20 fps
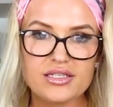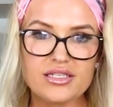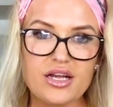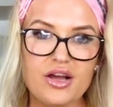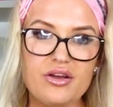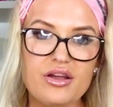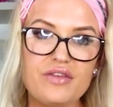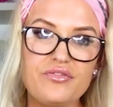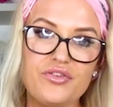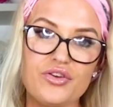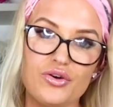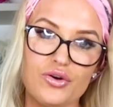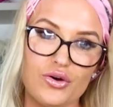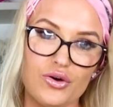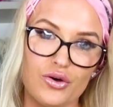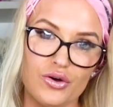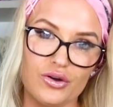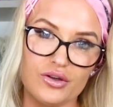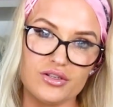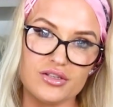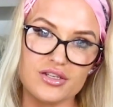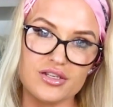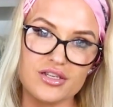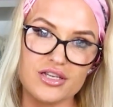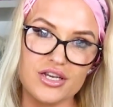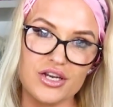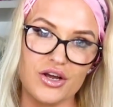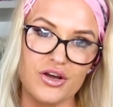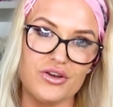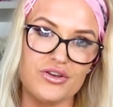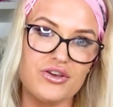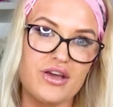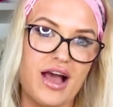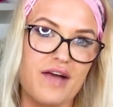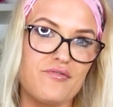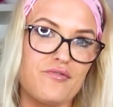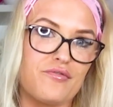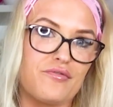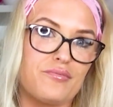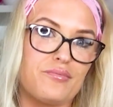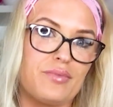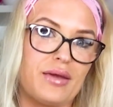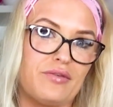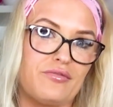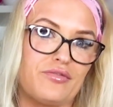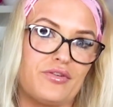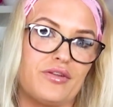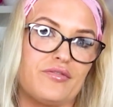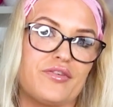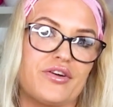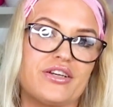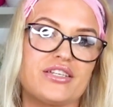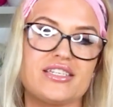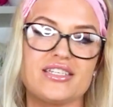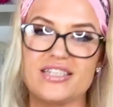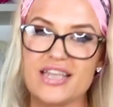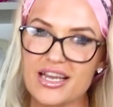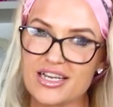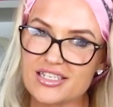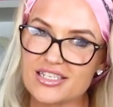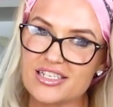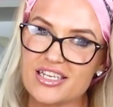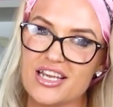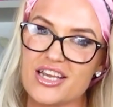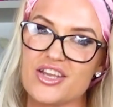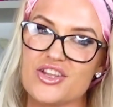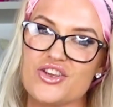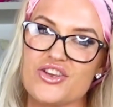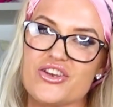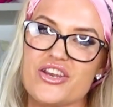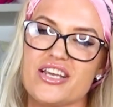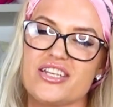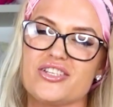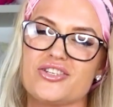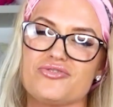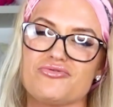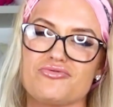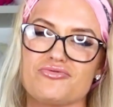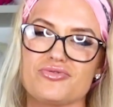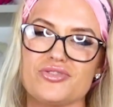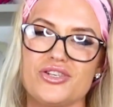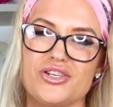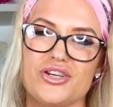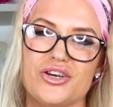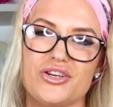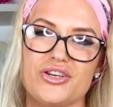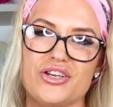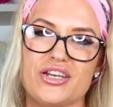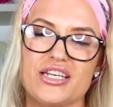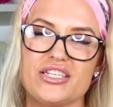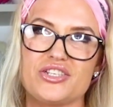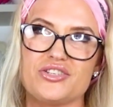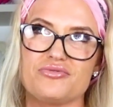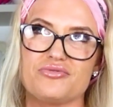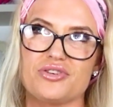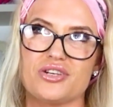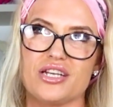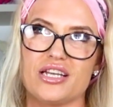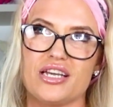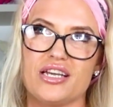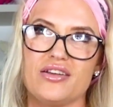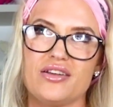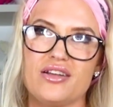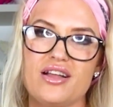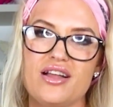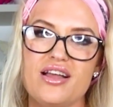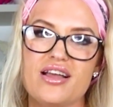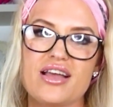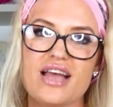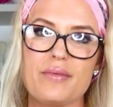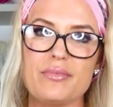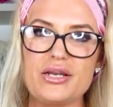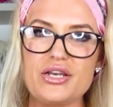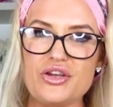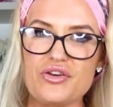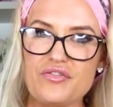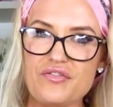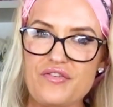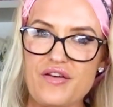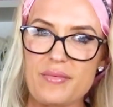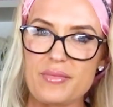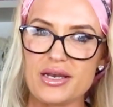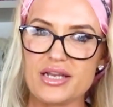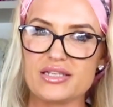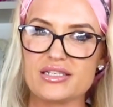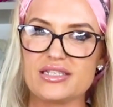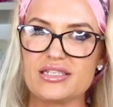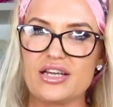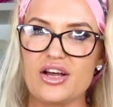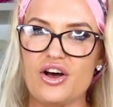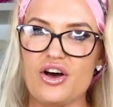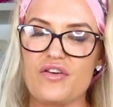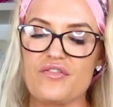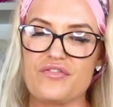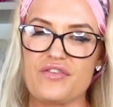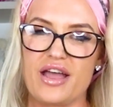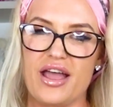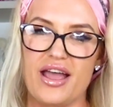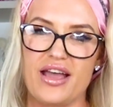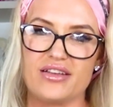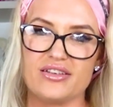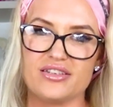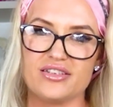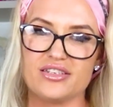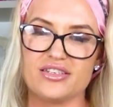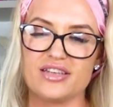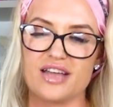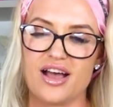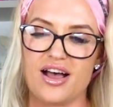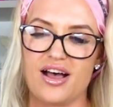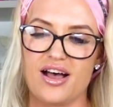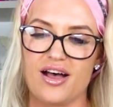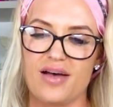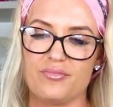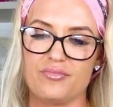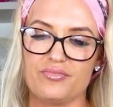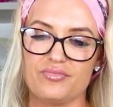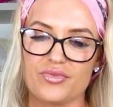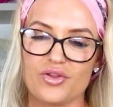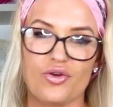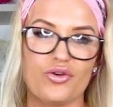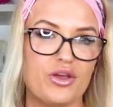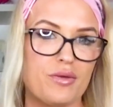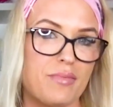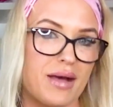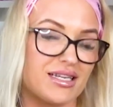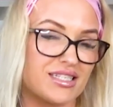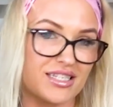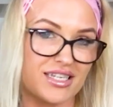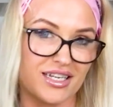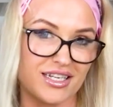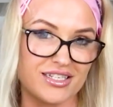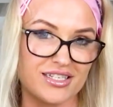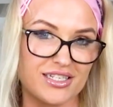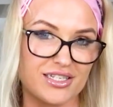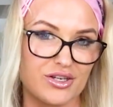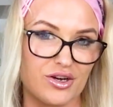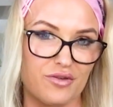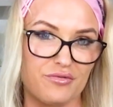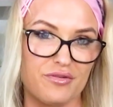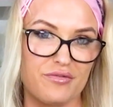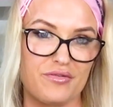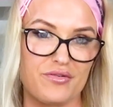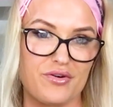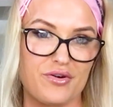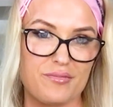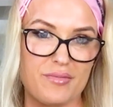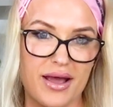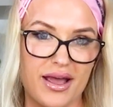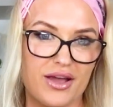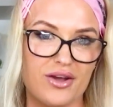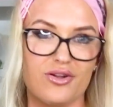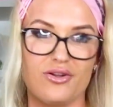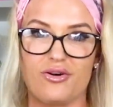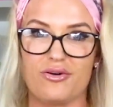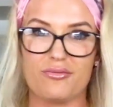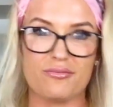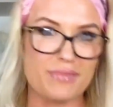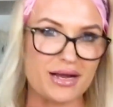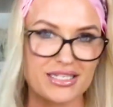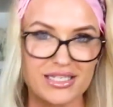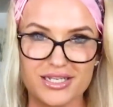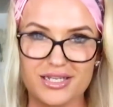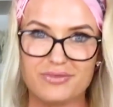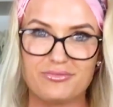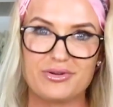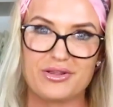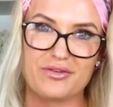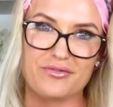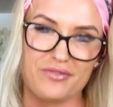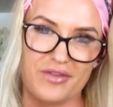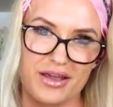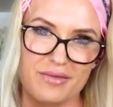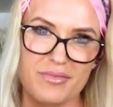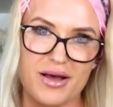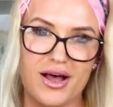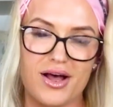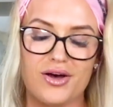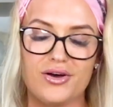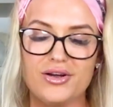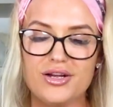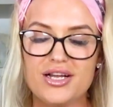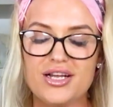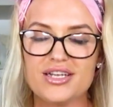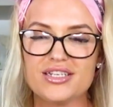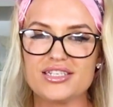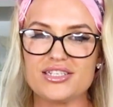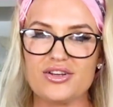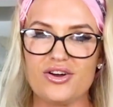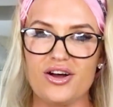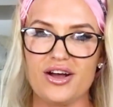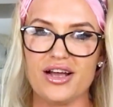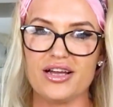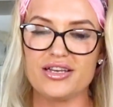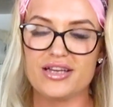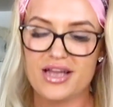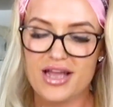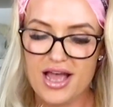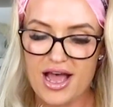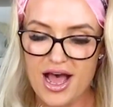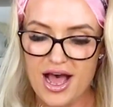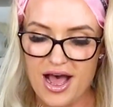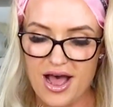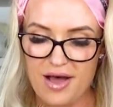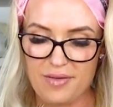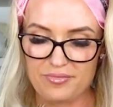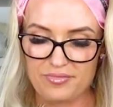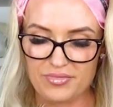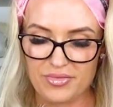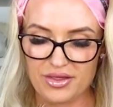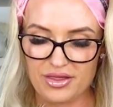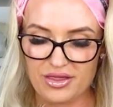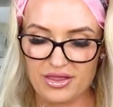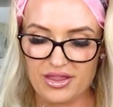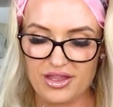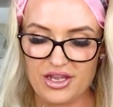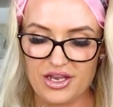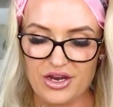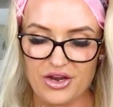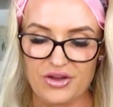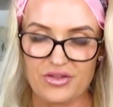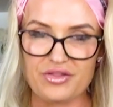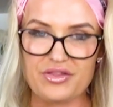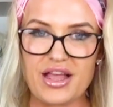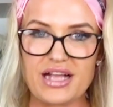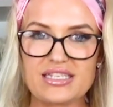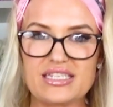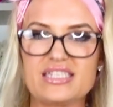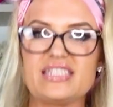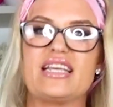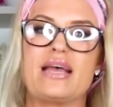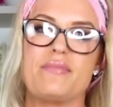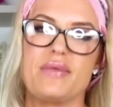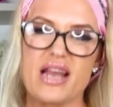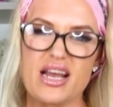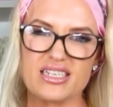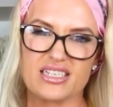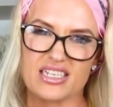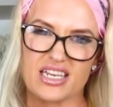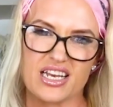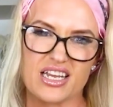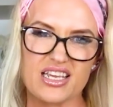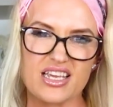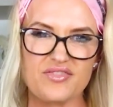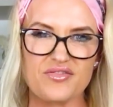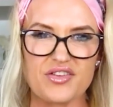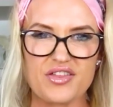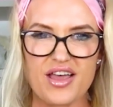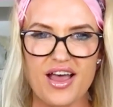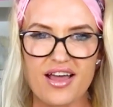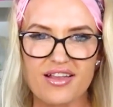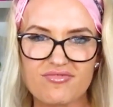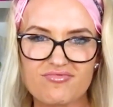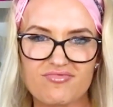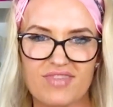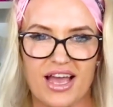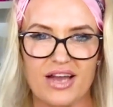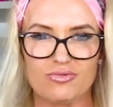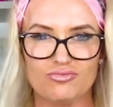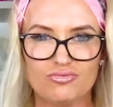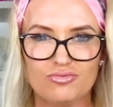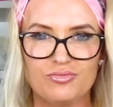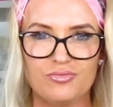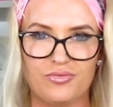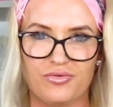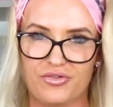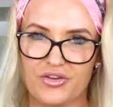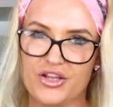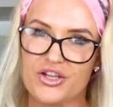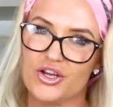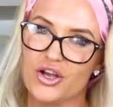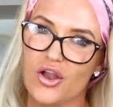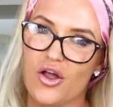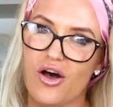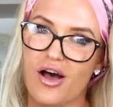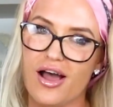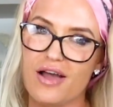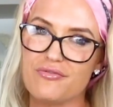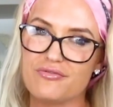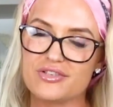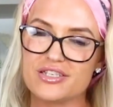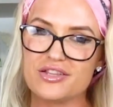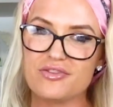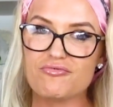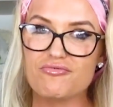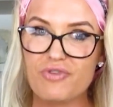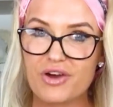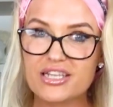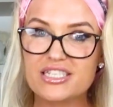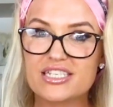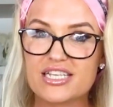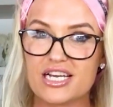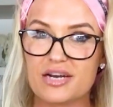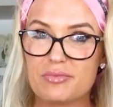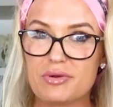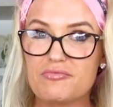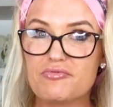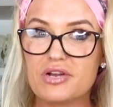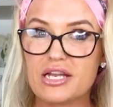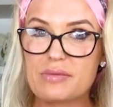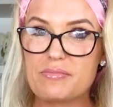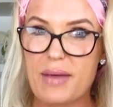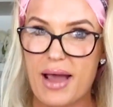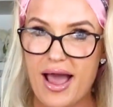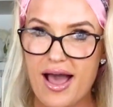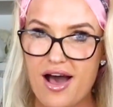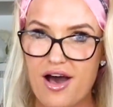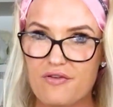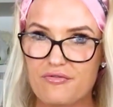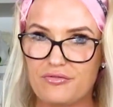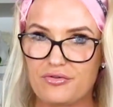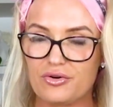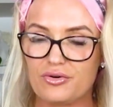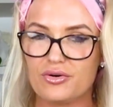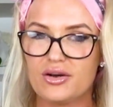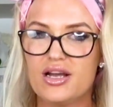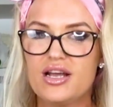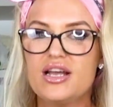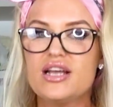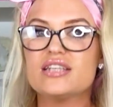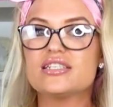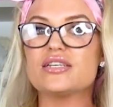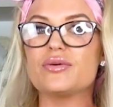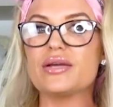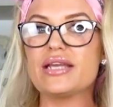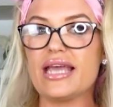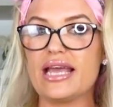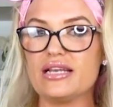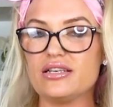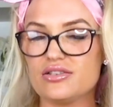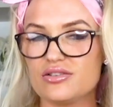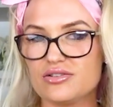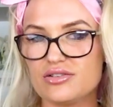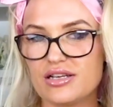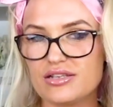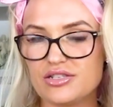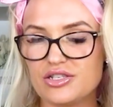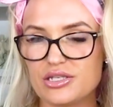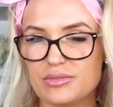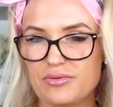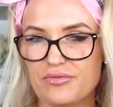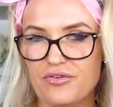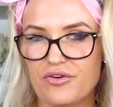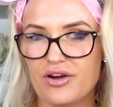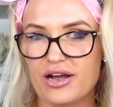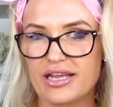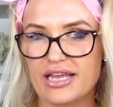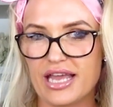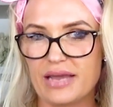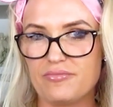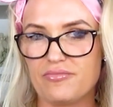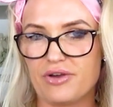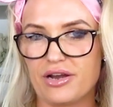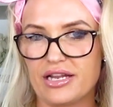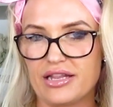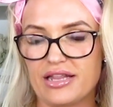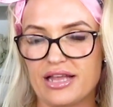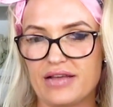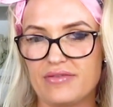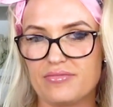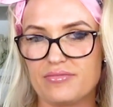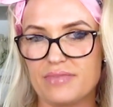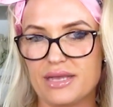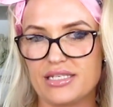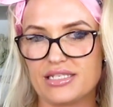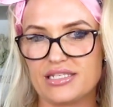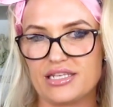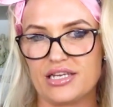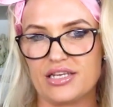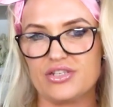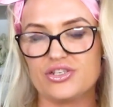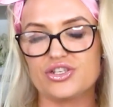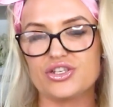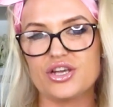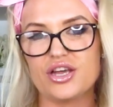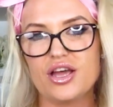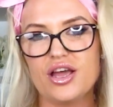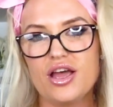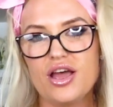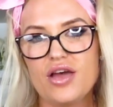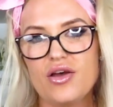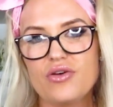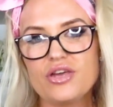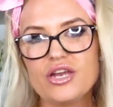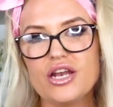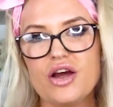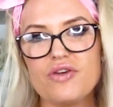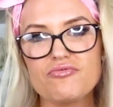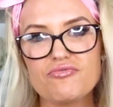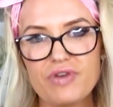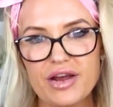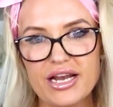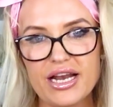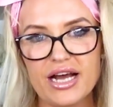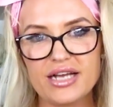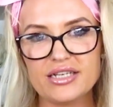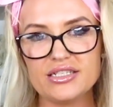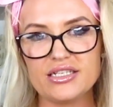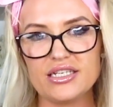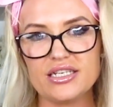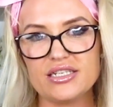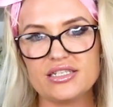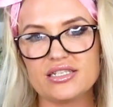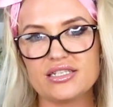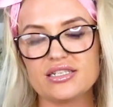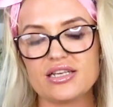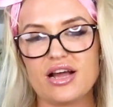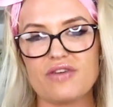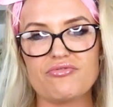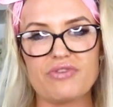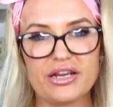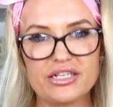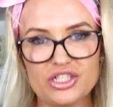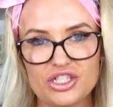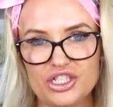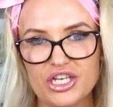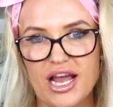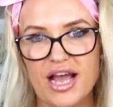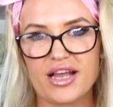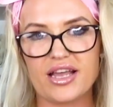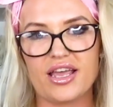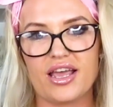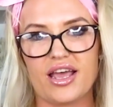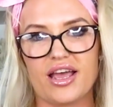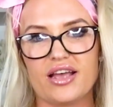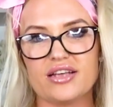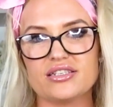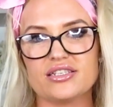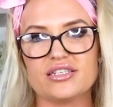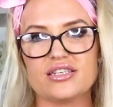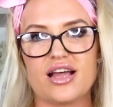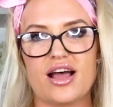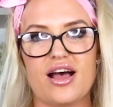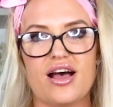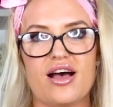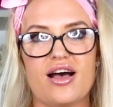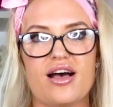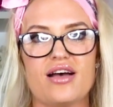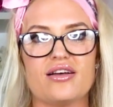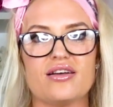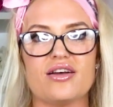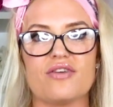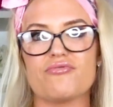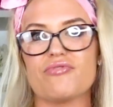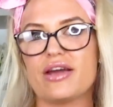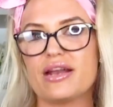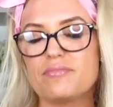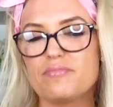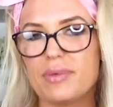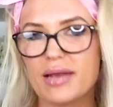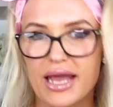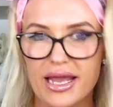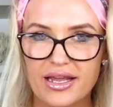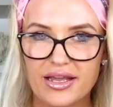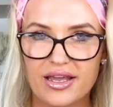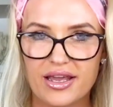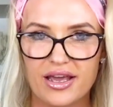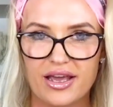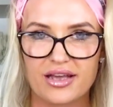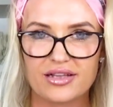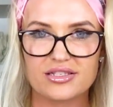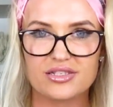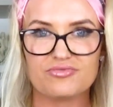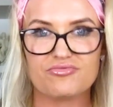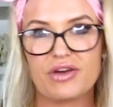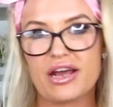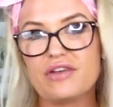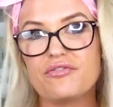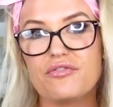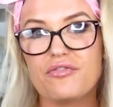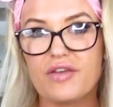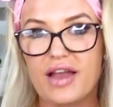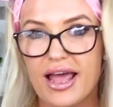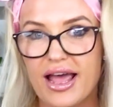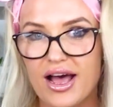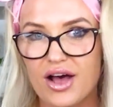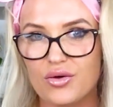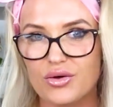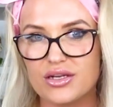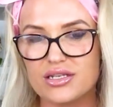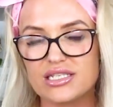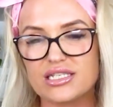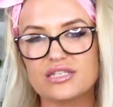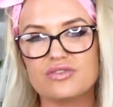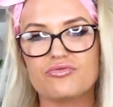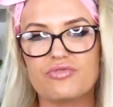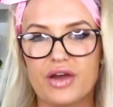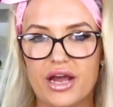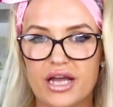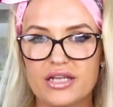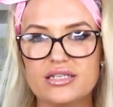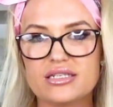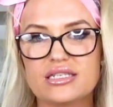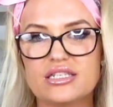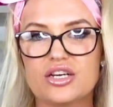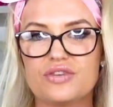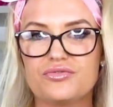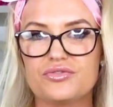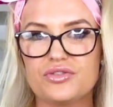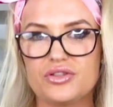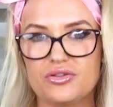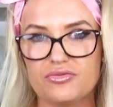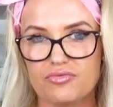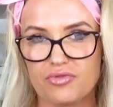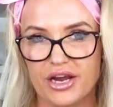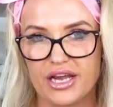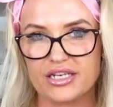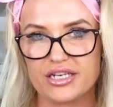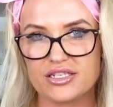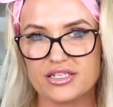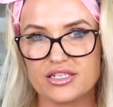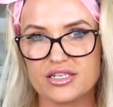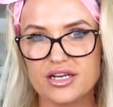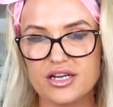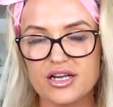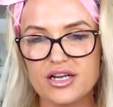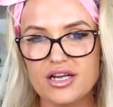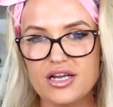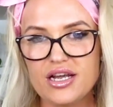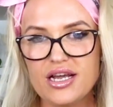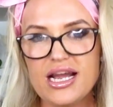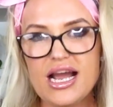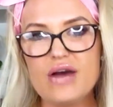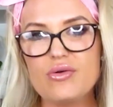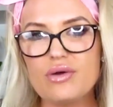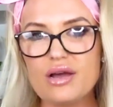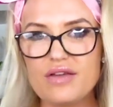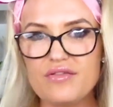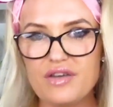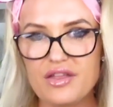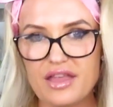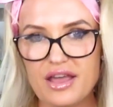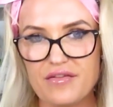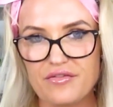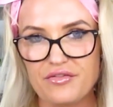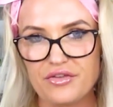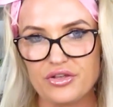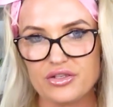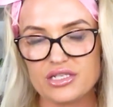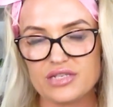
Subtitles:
So if you're, you haven't been feeling very sexy and you need to really come into your feminine self and, or your masculine self if you're a male, or masculine with your female side, that stamina is going to give you that oomph in your life. So the red's going to be really powerful. So again, just before I keep reading that message, red undies, a red jacket, a red blanket, red flowers. Surround yourself with the red, however that